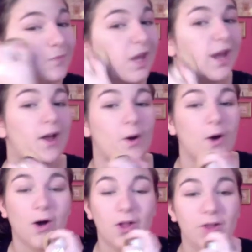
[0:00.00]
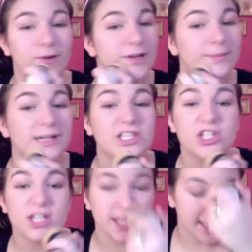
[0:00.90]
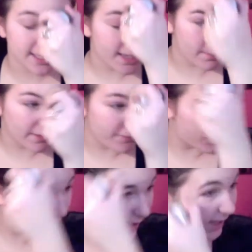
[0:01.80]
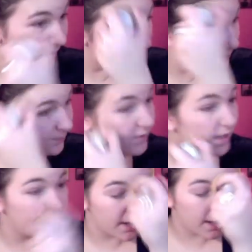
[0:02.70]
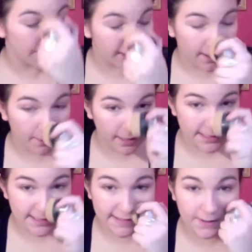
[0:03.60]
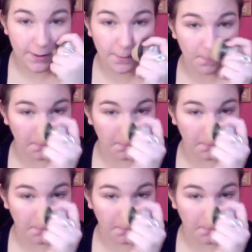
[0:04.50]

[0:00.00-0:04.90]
I go all around my cheeks and my forehead, and then up and down my T-zone,